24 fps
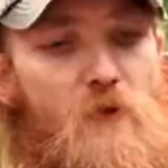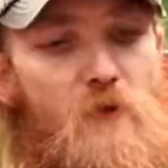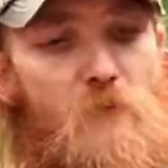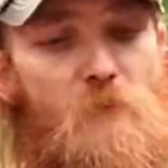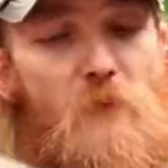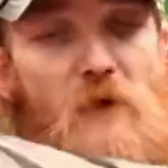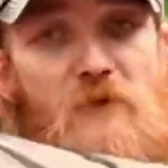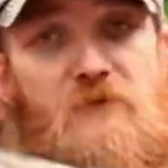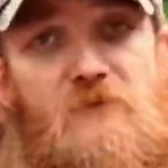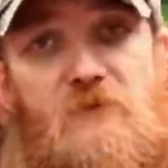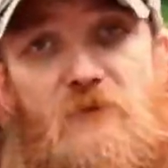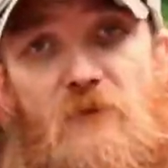
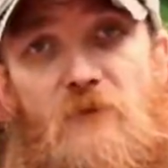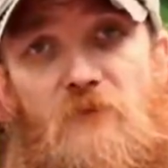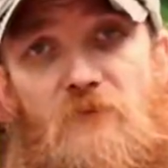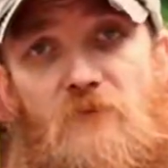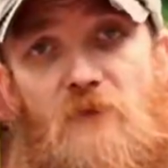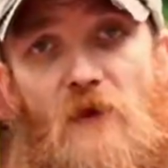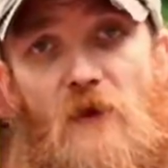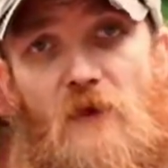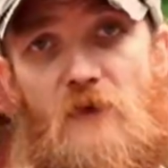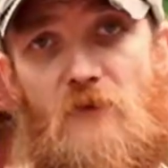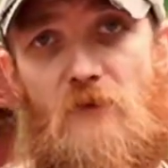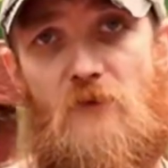my
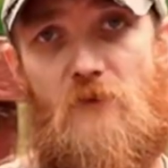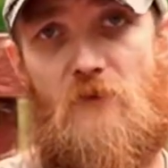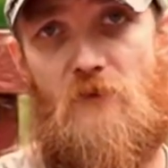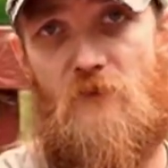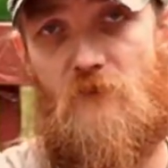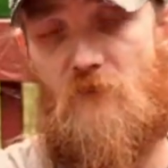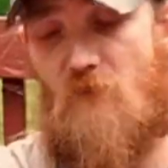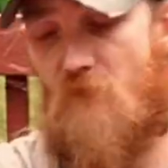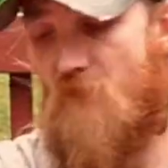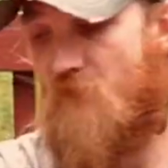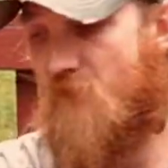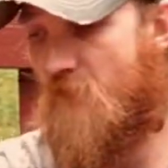synthetic
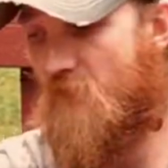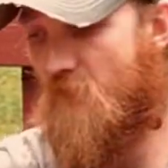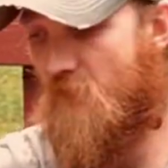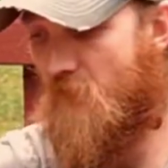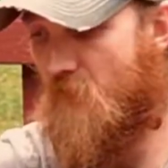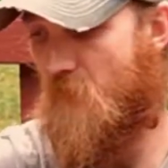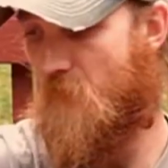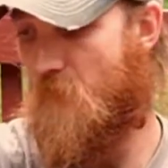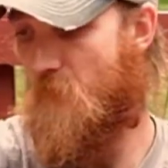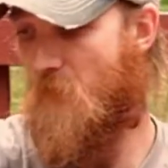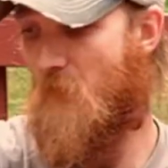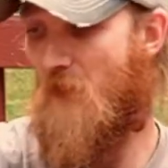
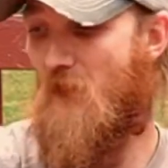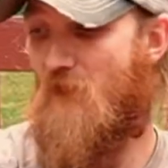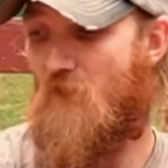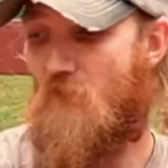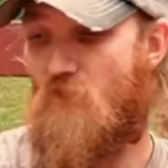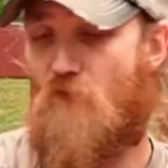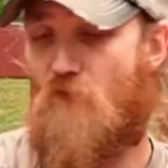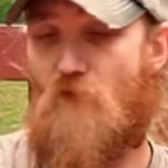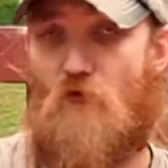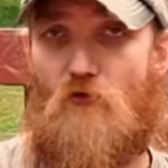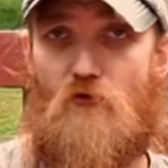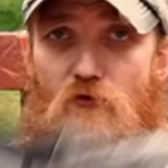
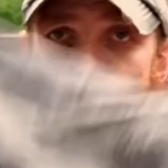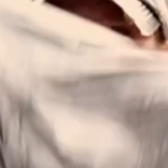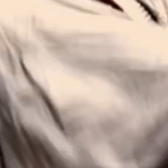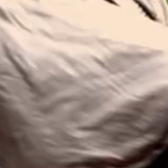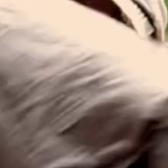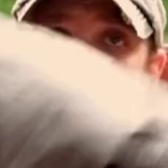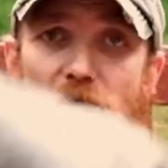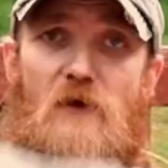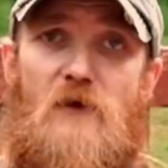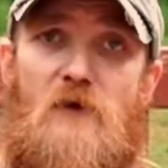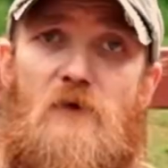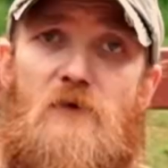Mountain Lore
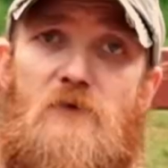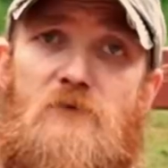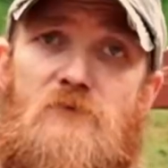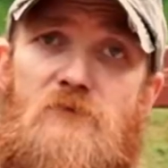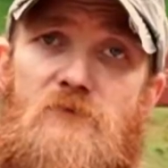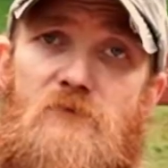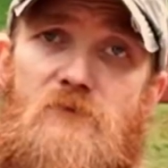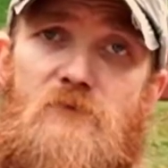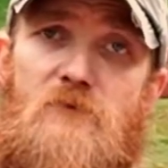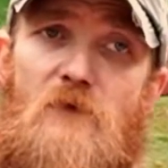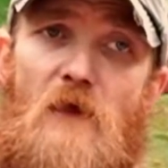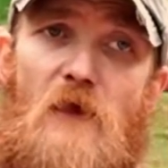
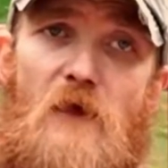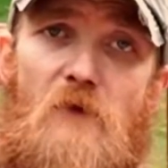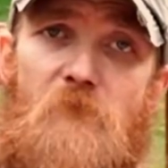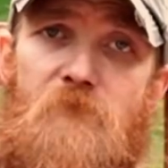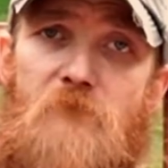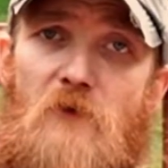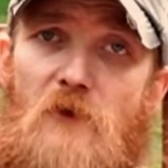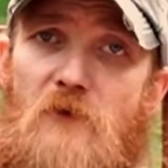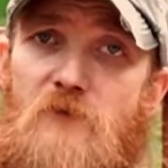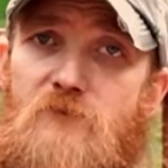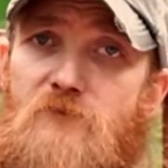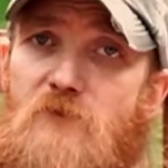Designs
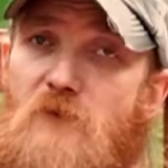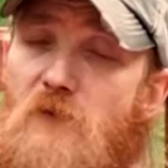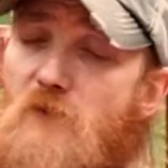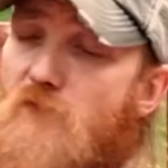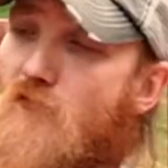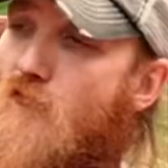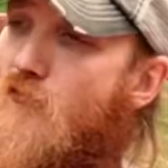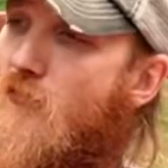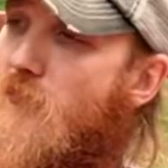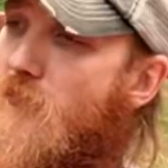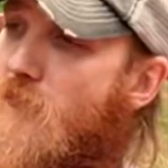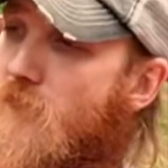FKT
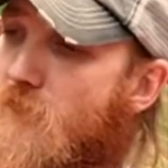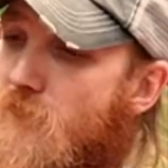quilt.